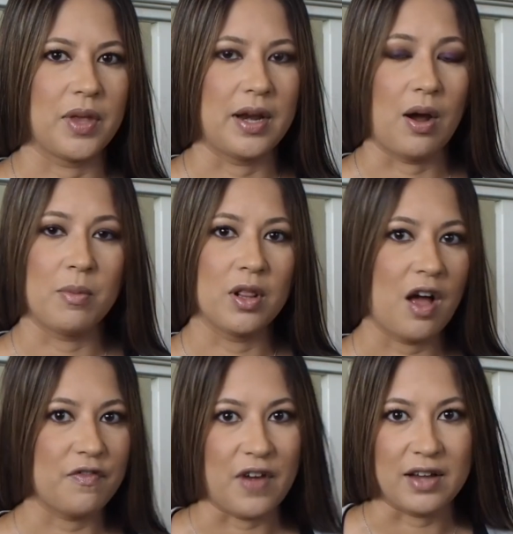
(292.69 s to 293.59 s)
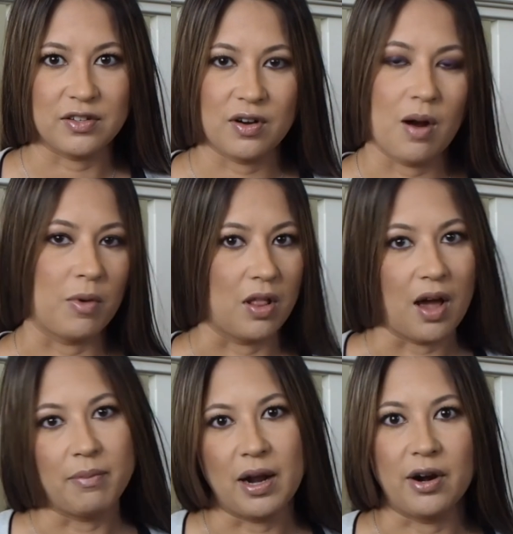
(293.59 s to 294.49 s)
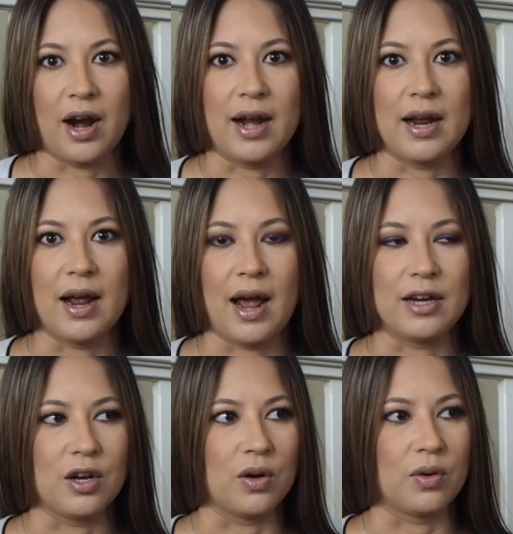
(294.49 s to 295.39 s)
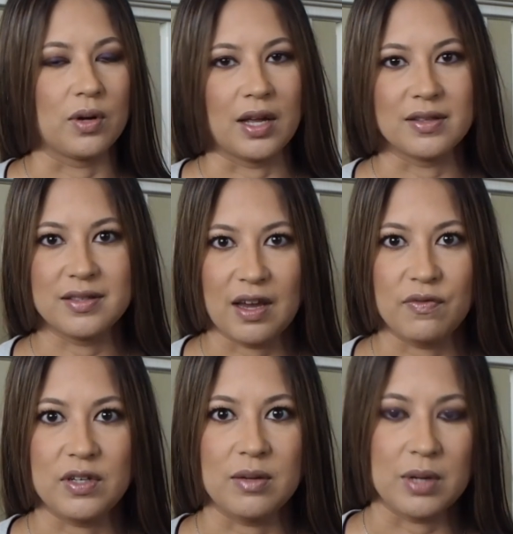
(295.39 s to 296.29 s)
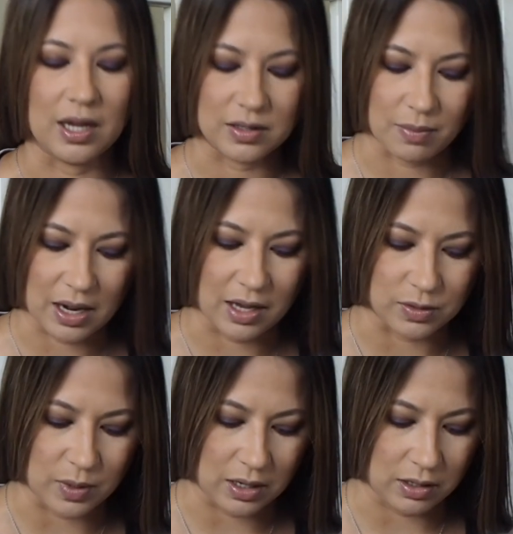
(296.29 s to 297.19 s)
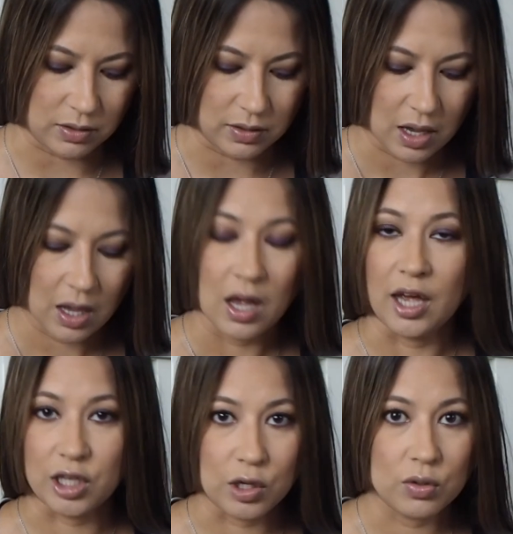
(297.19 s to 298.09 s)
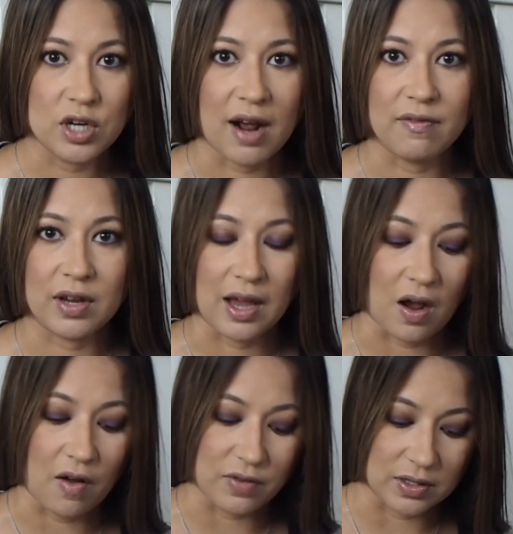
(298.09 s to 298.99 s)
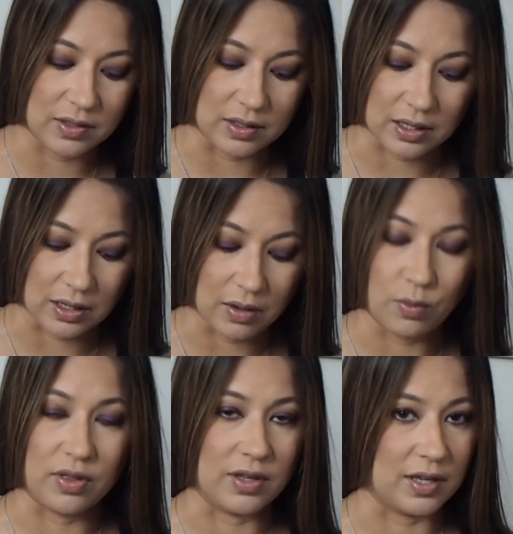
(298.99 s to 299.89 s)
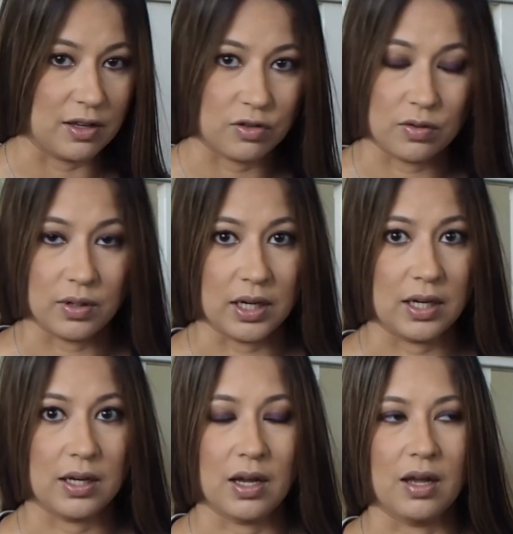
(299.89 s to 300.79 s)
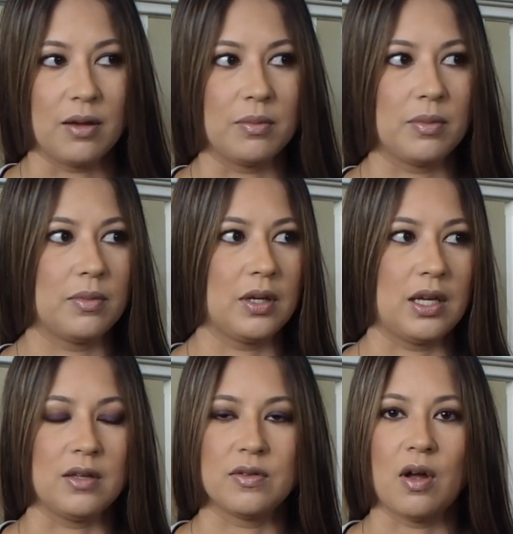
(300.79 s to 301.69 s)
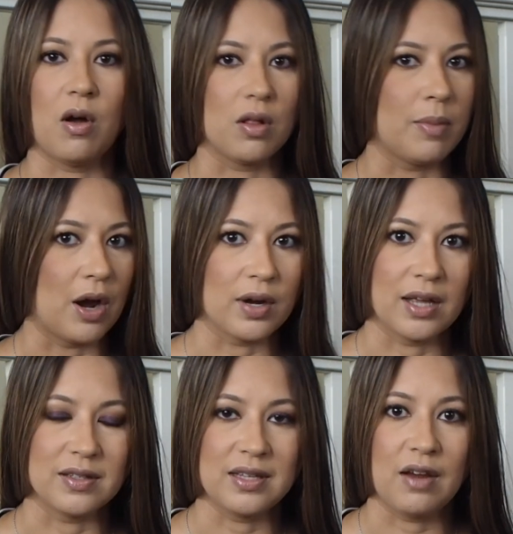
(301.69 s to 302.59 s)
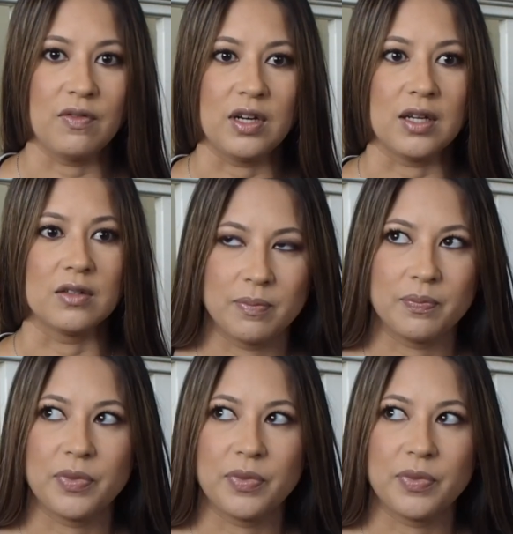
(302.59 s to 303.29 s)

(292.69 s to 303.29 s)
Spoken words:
Now I'm a lot faster, I'm a lot better at it. I know gun safety because of my husband. He's a huge advocate, obviously, with his history. He's all about gun safety.